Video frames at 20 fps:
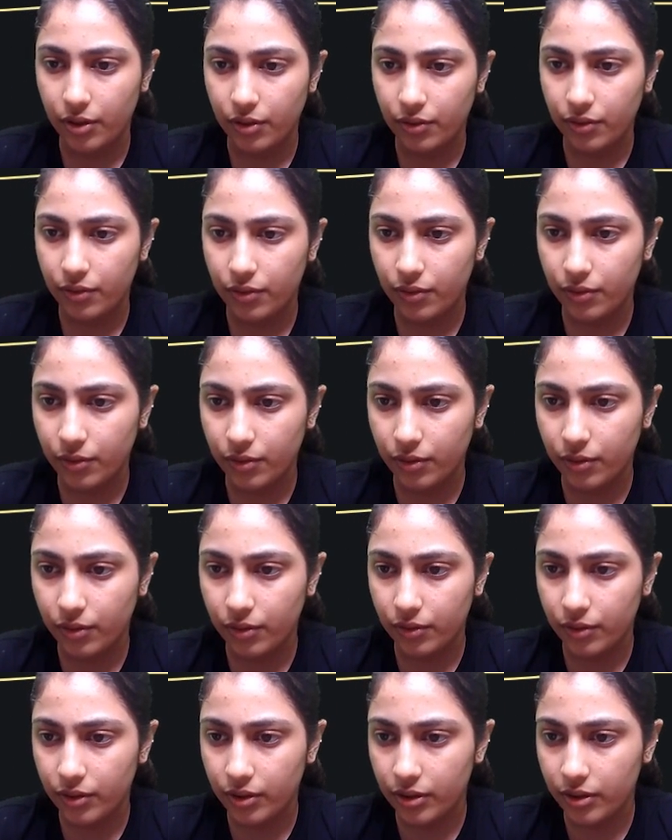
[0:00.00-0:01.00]

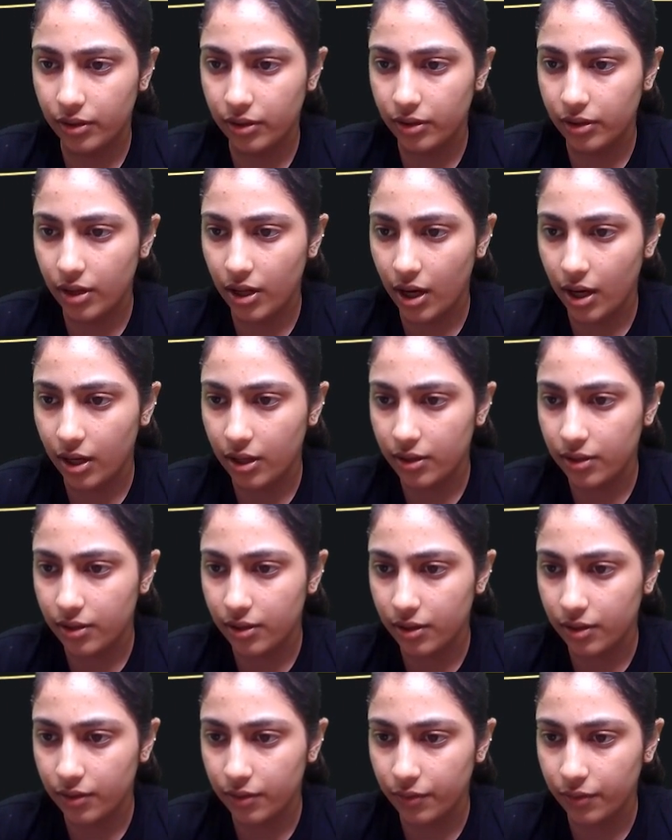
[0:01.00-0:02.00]
So this is the
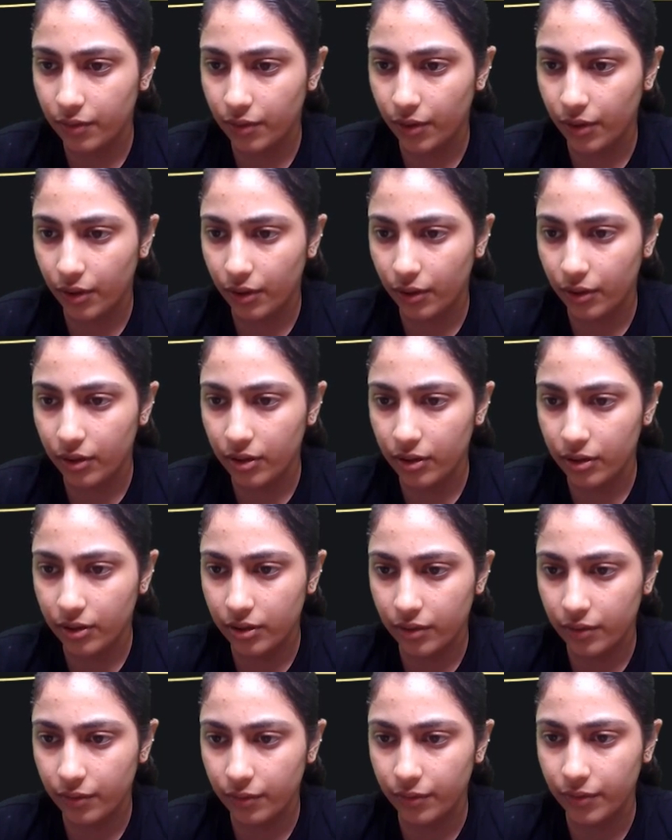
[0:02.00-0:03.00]
answer for your
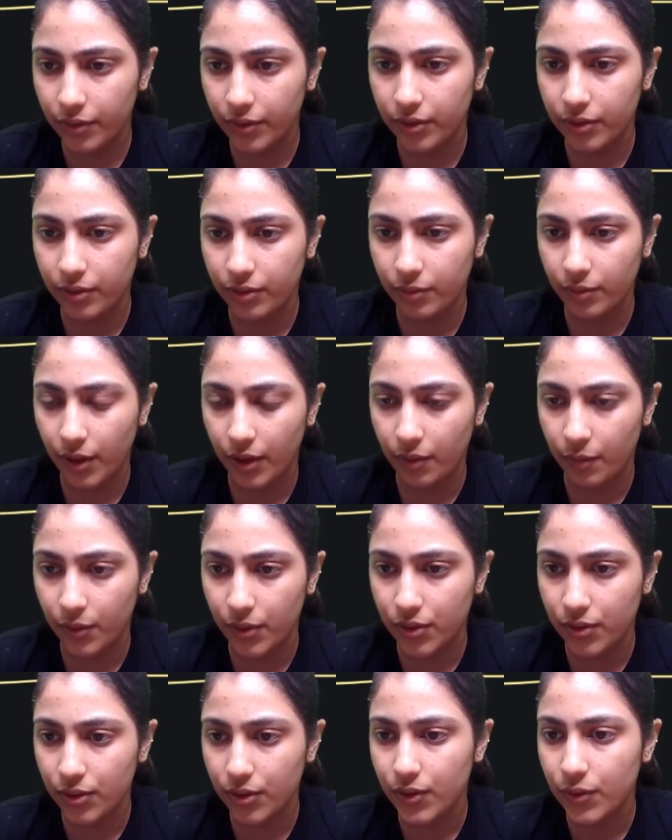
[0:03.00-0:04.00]
first one,
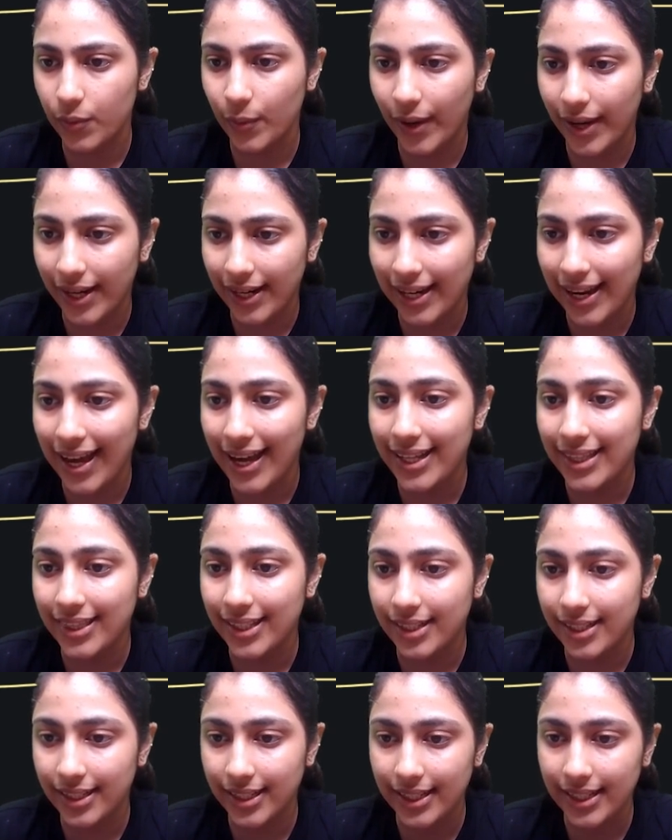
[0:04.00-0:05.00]
which is
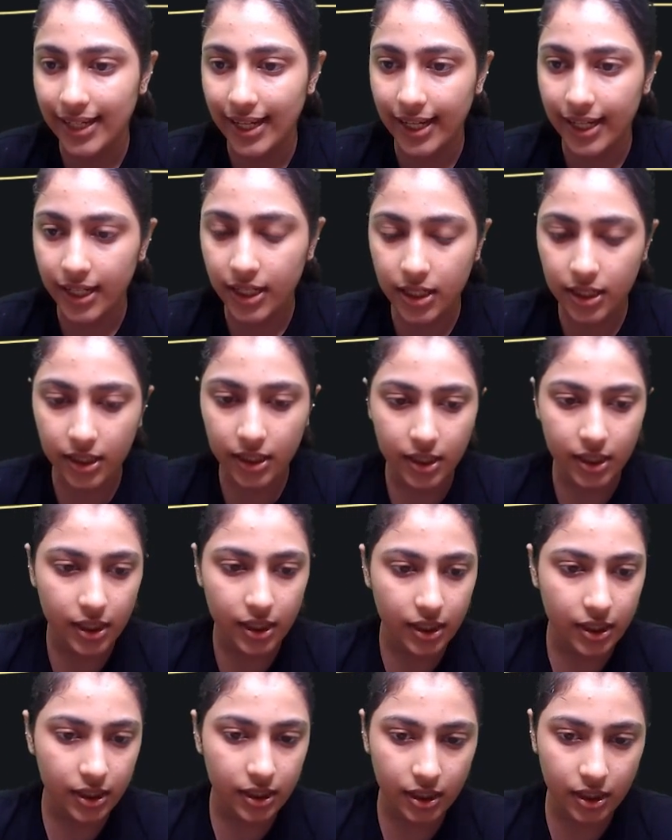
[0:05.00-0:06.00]

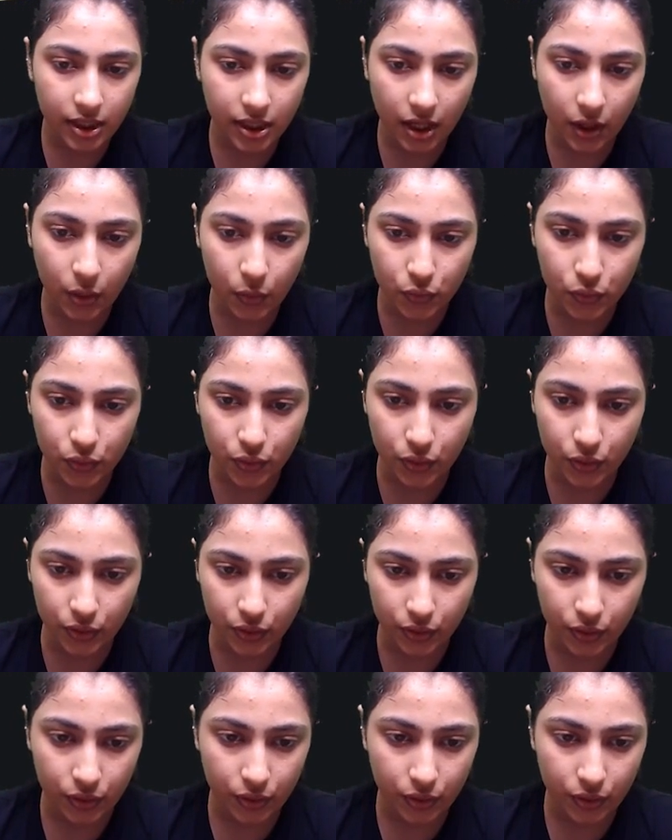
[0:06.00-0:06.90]
1,38,000.